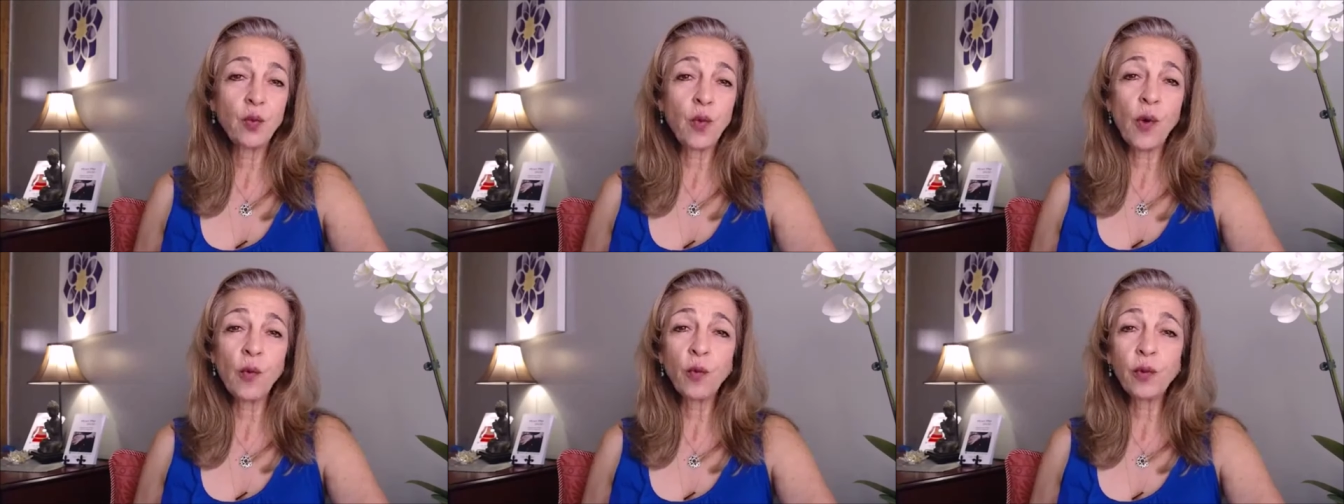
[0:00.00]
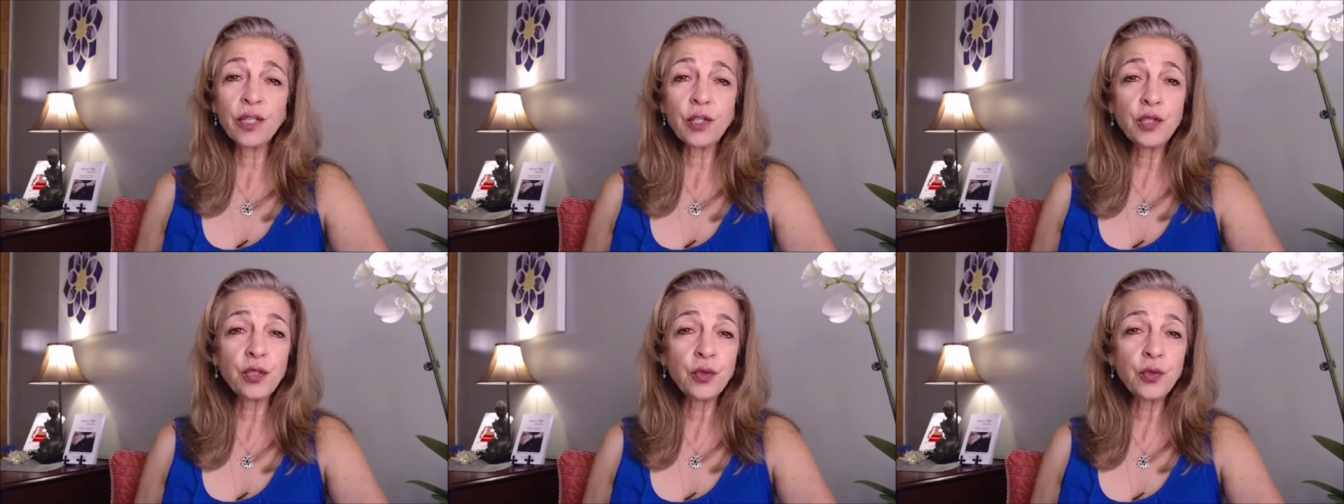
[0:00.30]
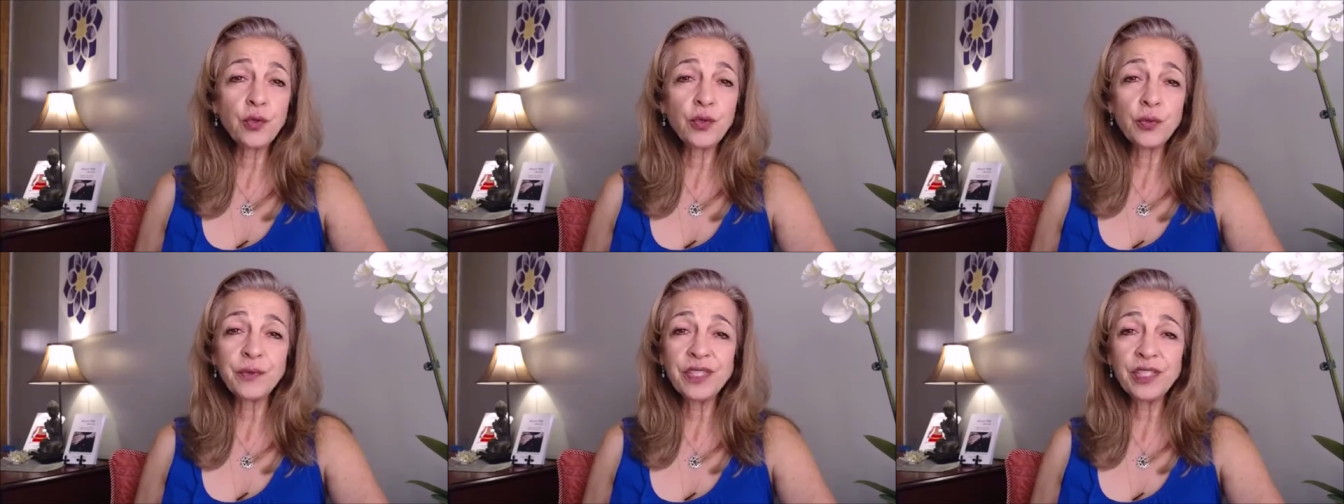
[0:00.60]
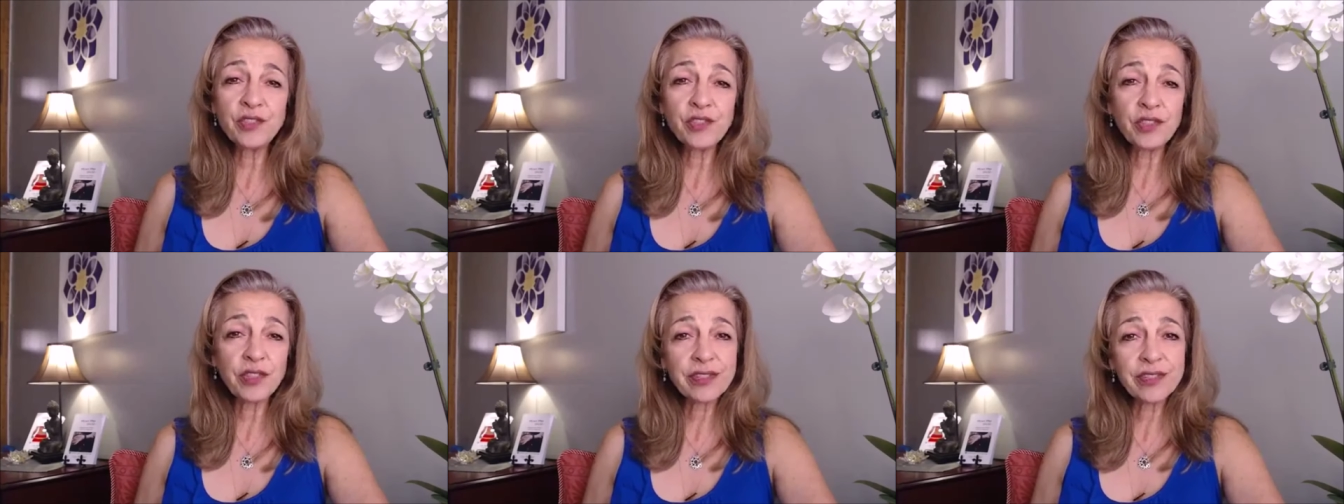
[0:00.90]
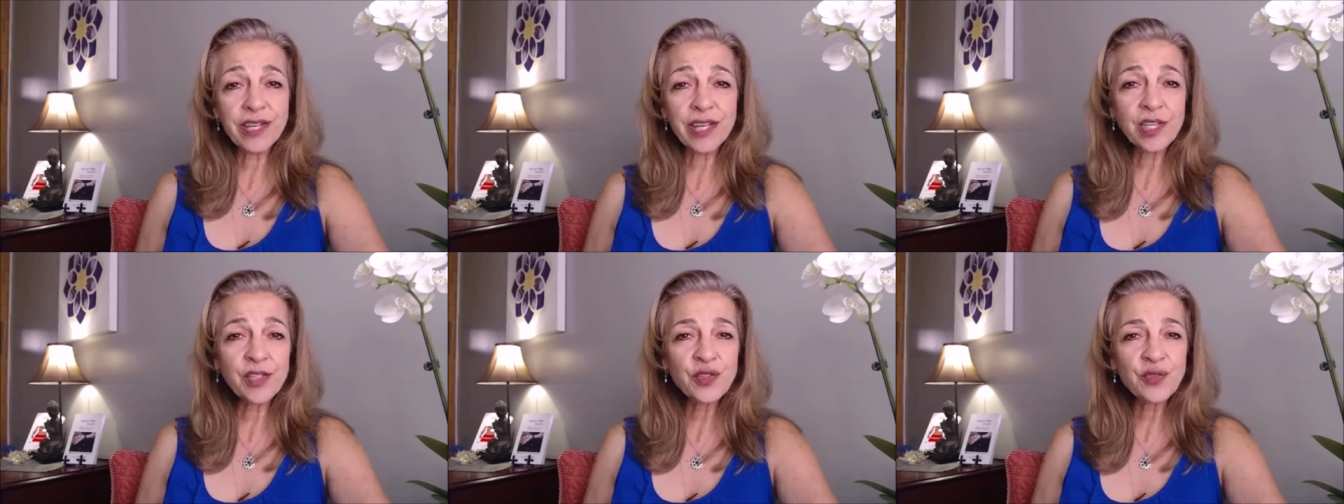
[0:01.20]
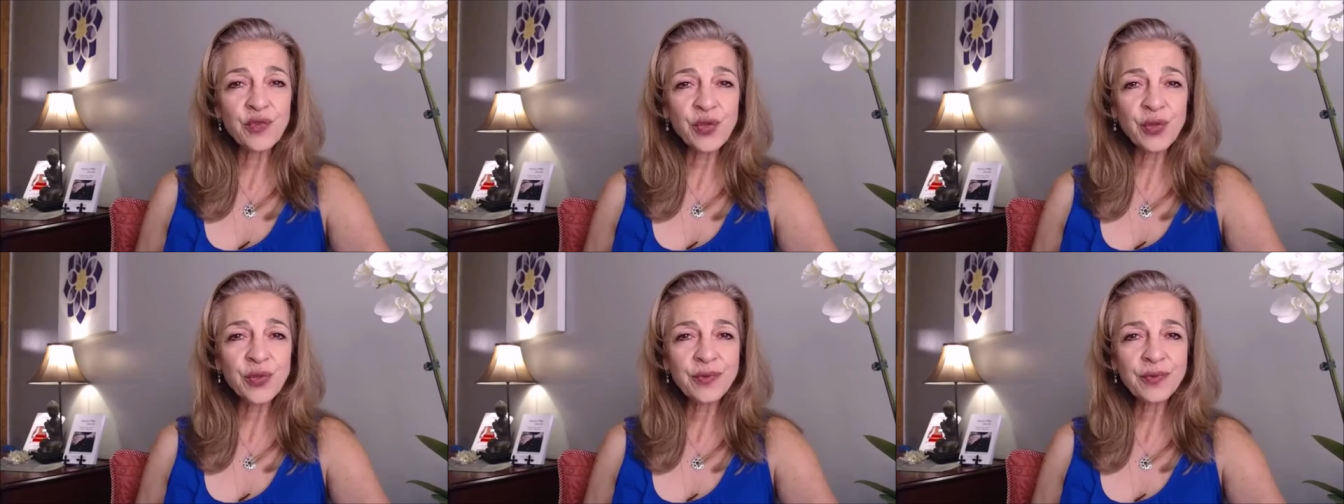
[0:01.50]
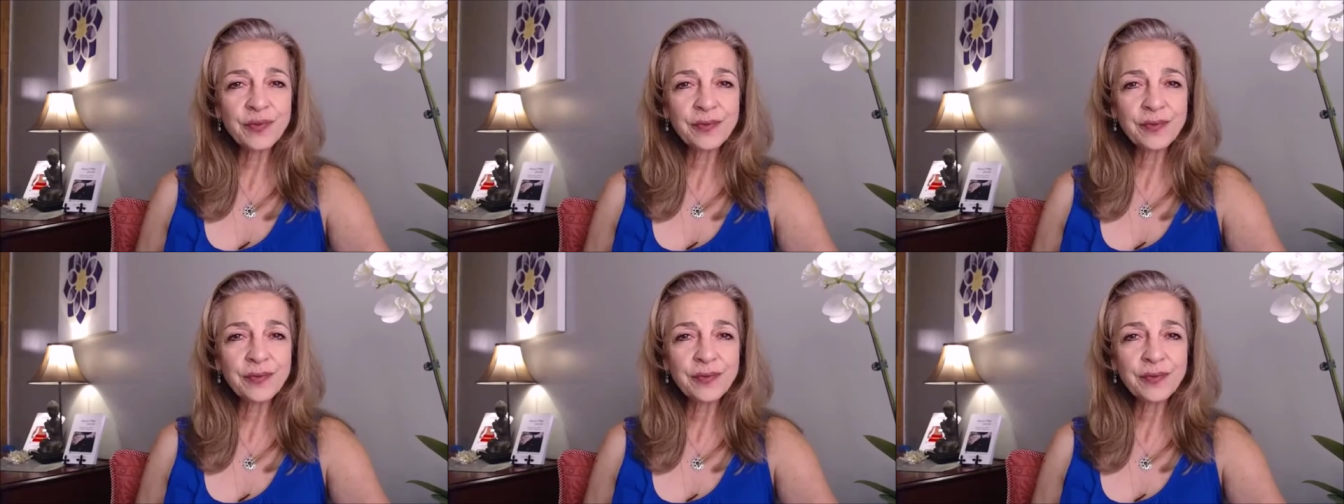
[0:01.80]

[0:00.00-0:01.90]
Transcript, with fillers: what we do to be successful,